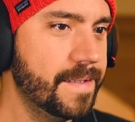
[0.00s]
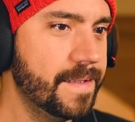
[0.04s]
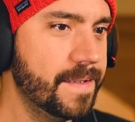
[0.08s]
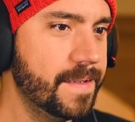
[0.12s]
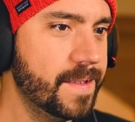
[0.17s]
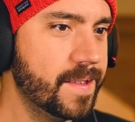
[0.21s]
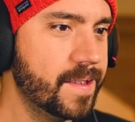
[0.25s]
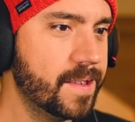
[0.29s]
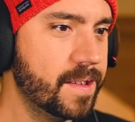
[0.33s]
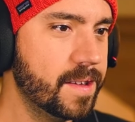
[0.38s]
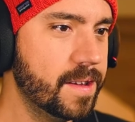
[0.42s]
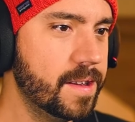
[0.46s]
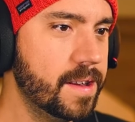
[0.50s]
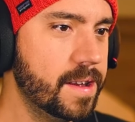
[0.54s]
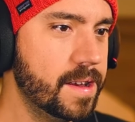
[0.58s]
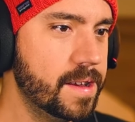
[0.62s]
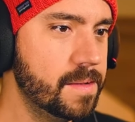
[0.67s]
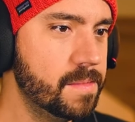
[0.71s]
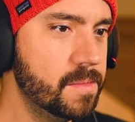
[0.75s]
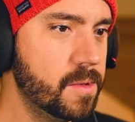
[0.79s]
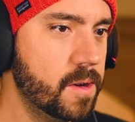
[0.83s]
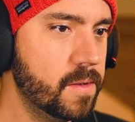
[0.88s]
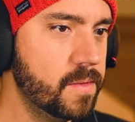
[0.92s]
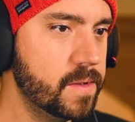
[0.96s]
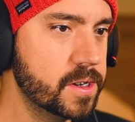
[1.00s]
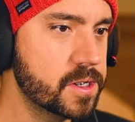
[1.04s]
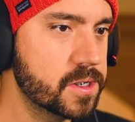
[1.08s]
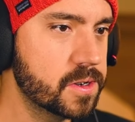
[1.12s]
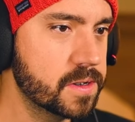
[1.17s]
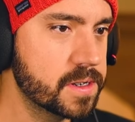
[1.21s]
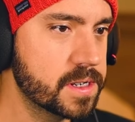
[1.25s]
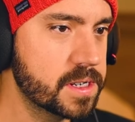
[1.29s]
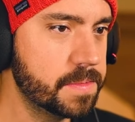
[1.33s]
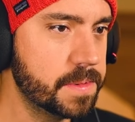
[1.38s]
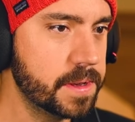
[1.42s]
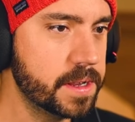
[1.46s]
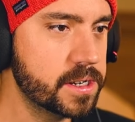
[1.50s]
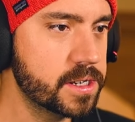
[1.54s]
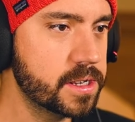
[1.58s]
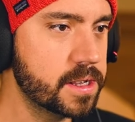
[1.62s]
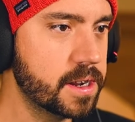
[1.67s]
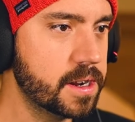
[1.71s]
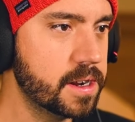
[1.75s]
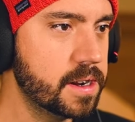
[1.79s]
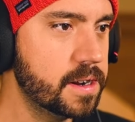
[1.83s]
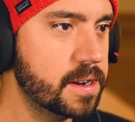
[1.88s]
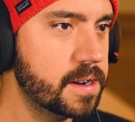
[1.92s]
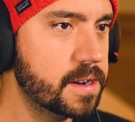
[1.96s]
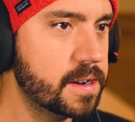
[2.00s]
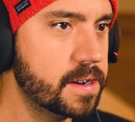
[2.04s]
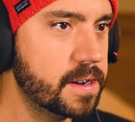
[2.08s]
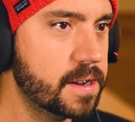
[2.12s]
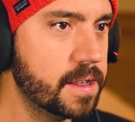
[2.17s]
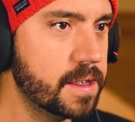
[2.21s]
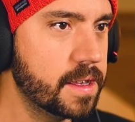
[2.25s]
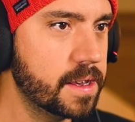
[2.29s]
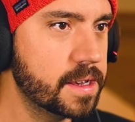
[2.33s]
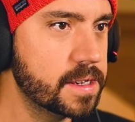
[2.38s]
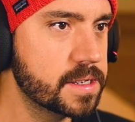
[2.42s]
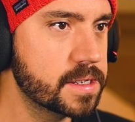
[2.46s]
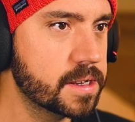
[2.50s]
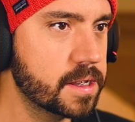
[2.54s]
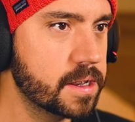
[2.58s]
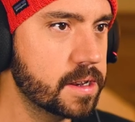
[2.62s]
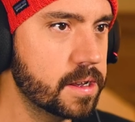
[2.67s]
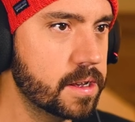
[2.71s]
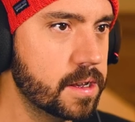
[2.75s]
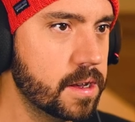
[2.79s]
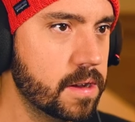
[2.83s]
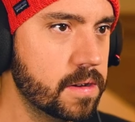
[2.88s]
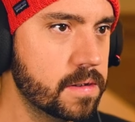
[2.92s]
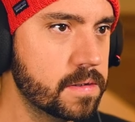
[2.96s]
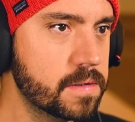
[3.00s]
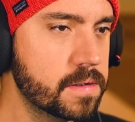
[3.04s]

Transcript: It's good motivational speech there. I think he's good to go.